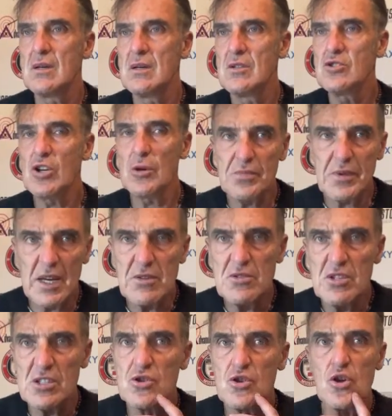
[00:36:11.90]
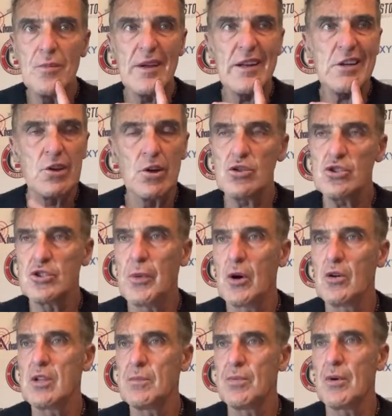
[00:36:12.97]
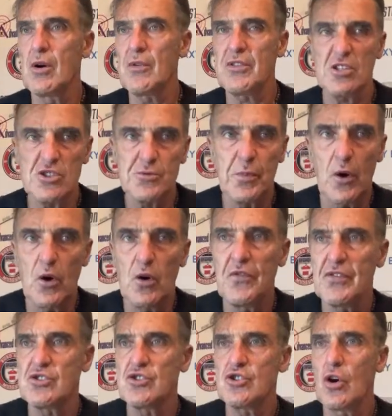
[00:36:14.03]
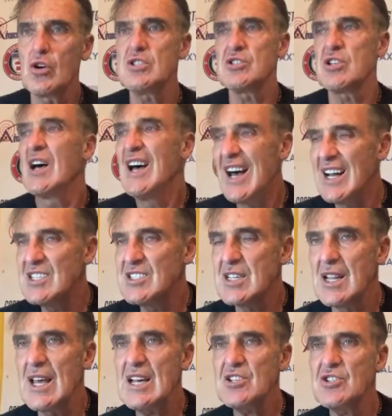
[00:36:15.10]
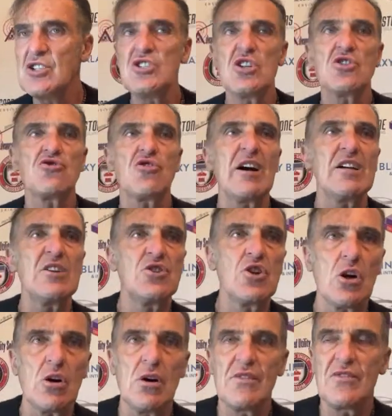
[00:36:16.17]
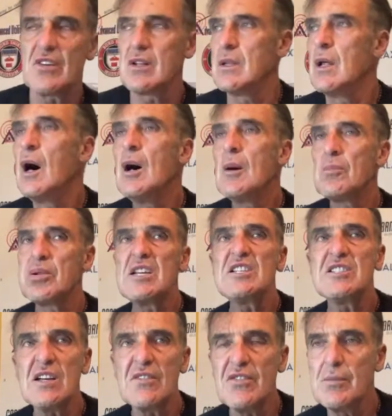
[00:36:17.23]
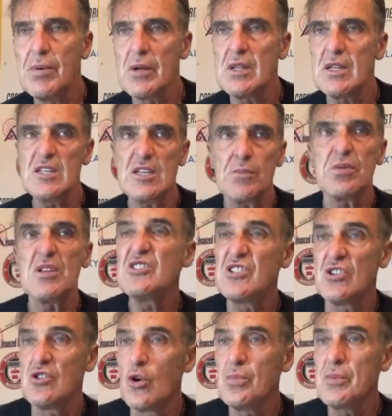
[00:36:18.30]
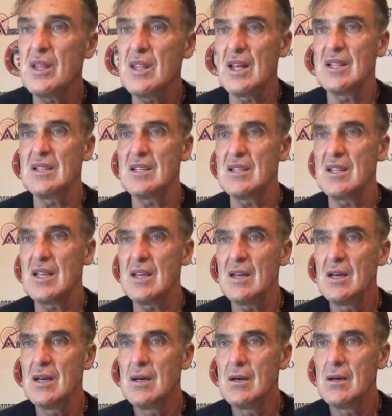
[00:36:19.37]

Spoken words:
Sometimes there's too many cooks spoil the broth. You're spoiled for choice and selection. You try to juggle everything, please everybody, and you're pleasing nobody at the end of the day.